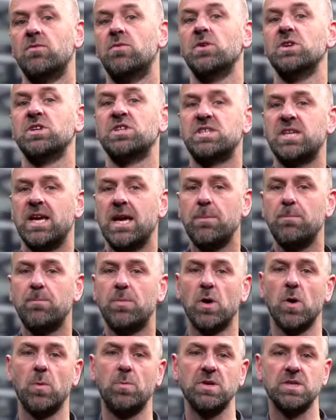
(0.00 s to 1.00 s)
for the same
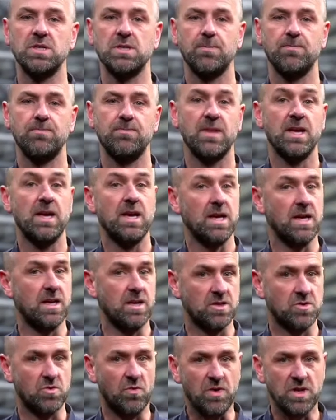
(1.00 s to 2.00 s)
purpose in
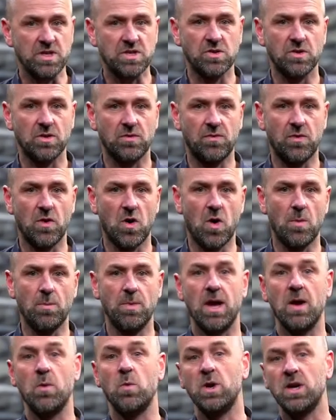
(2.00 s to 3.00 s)
its original form
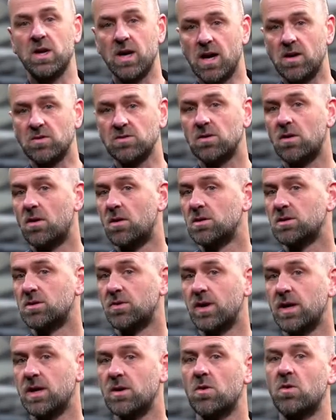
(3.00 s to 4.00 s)
and without
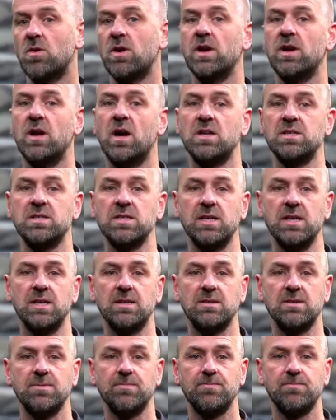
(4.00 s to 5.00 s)
altering or enhancing
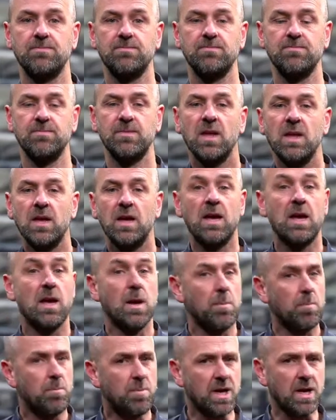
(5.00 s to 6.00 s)
it.
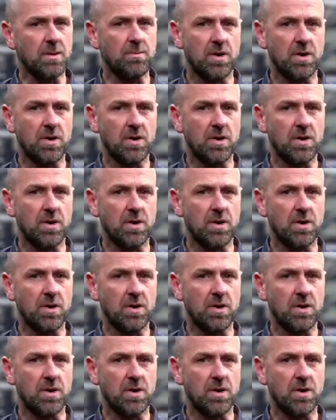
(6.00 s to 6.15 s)
Beer